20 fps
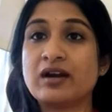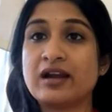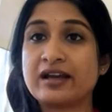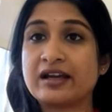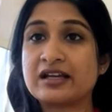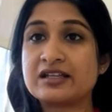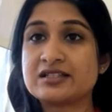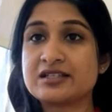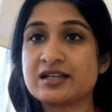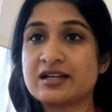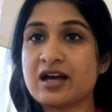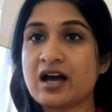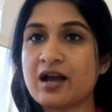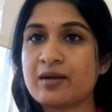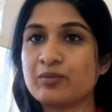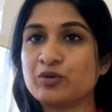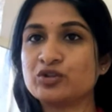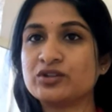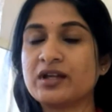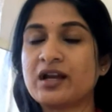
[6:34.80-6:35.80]
like I said,
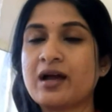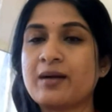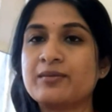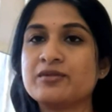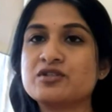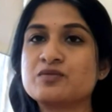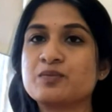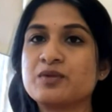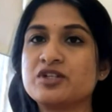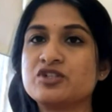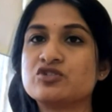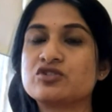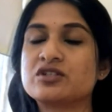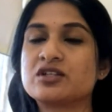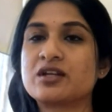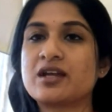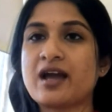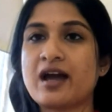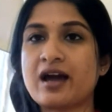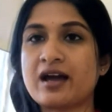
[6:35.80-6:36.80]
hypothalamus
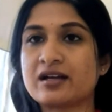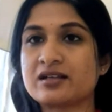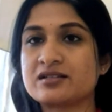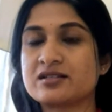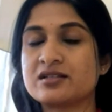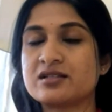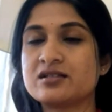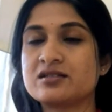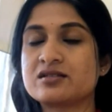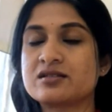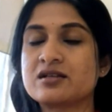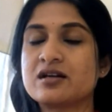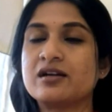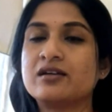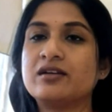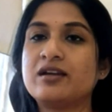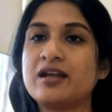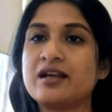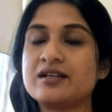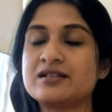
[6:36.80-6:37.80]
pituitary axis
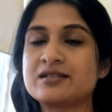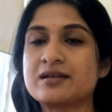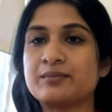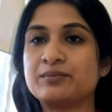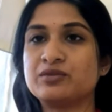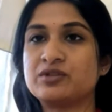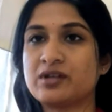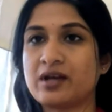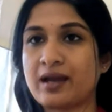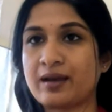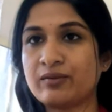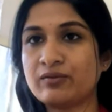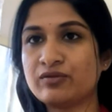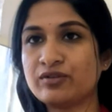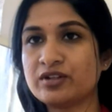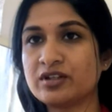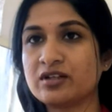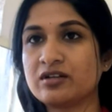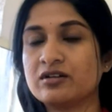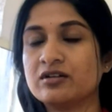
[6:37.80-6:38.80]
takes some time
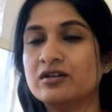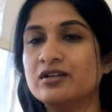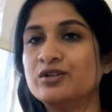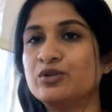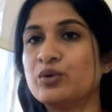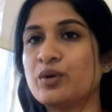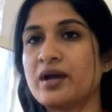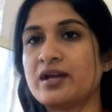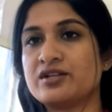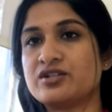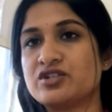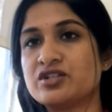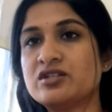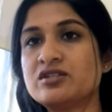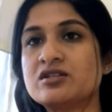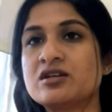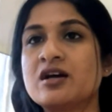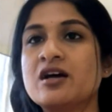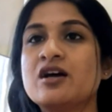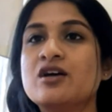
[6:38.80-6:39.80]
for the girl to
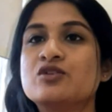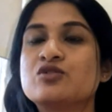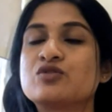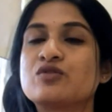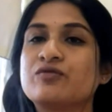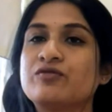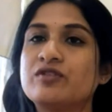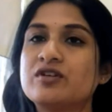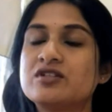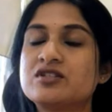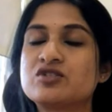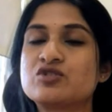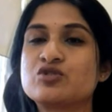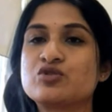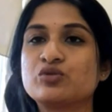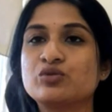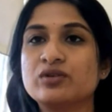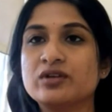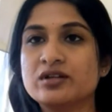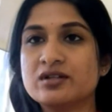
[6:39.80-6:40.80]
adjust. So first
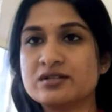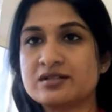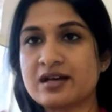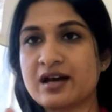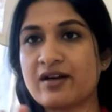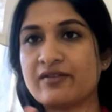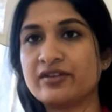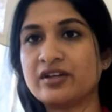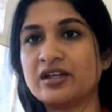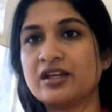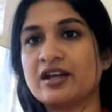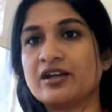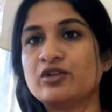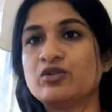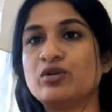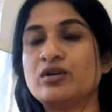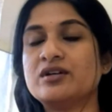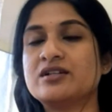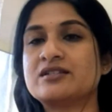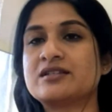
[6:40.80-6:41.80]
2 years having
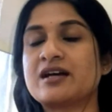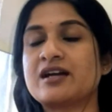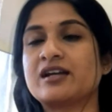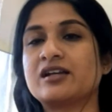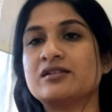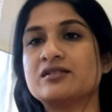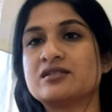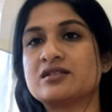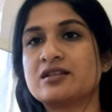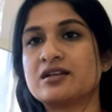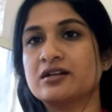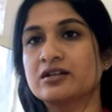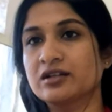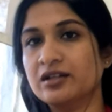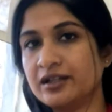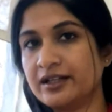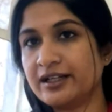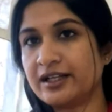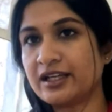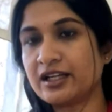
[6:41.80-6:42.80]
regular cycles in the
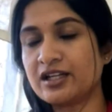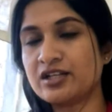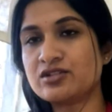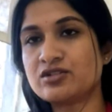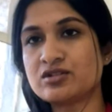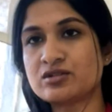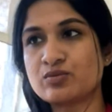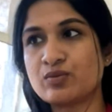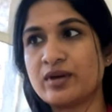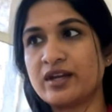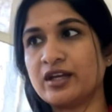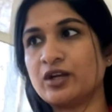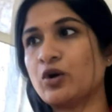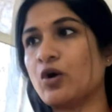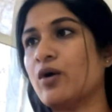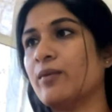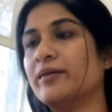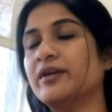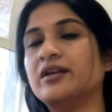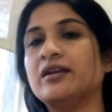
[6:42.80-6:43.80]
early teenage is very
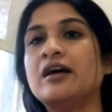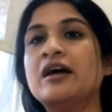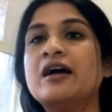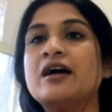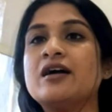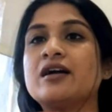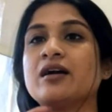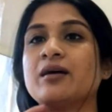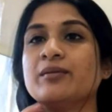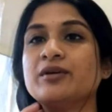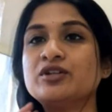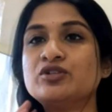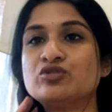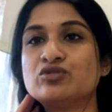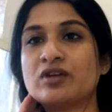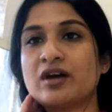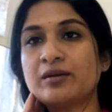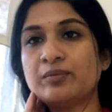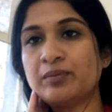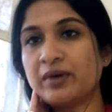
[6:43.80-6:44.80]
common. Coming to
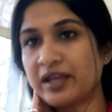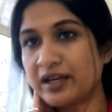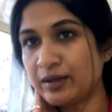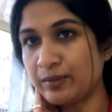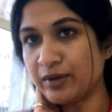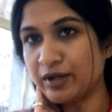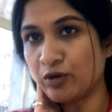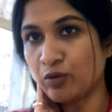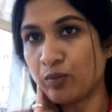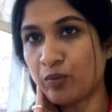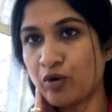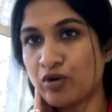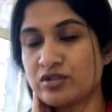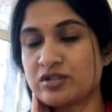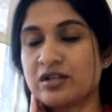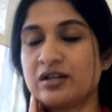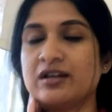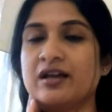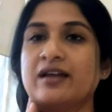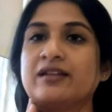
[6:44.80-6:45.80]
that
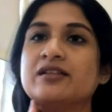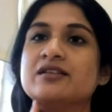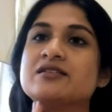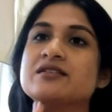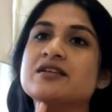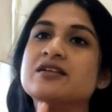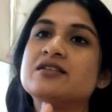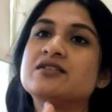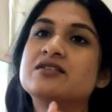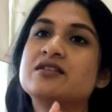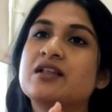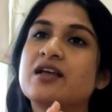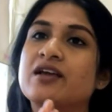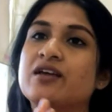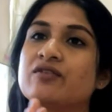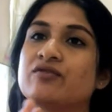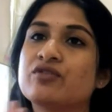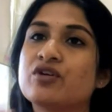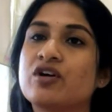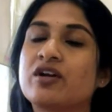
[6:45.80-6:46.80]
perimenopausal, in the sense
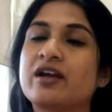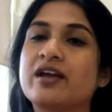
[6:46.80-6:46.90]
like if